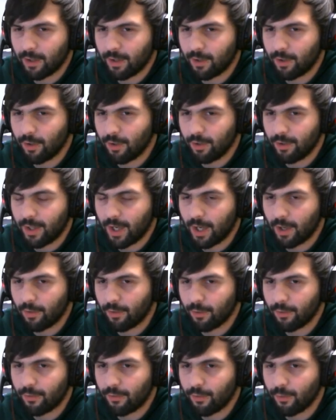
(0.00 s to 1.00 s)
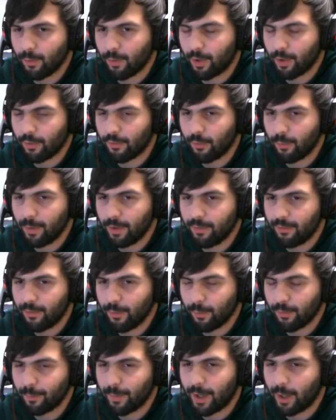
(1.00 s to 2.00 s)
a good counter to
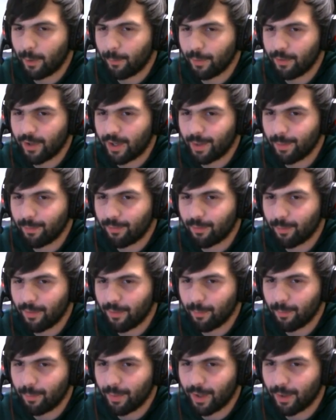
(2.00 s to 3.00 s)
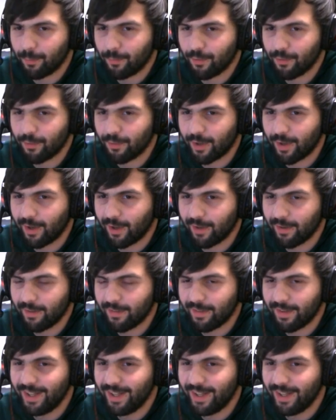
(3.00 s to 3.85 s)
R2P2 is Palp at times, but then Palp just got